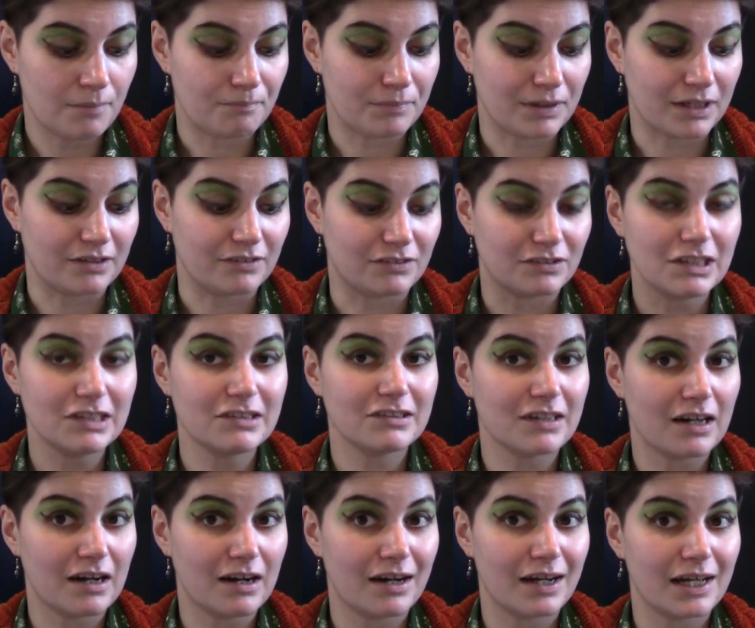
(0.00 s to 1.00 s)
Because this
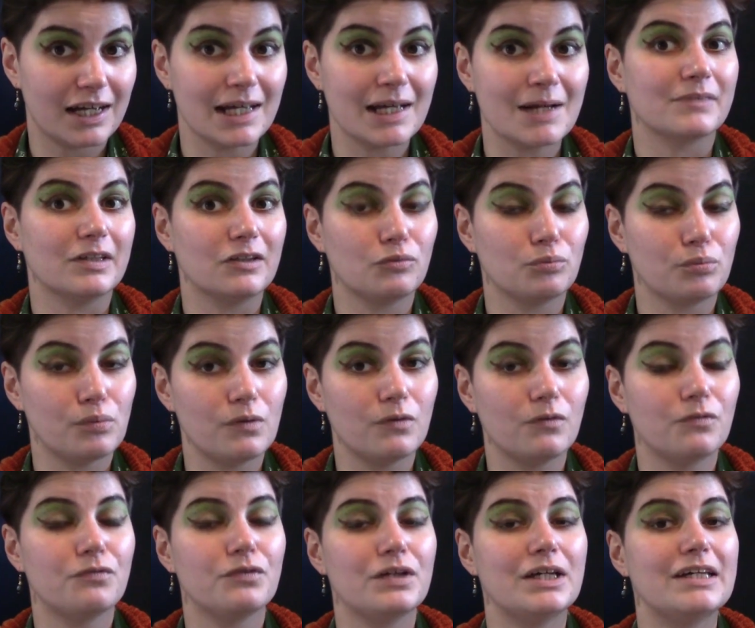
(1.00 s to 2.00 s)
guy, this wolf,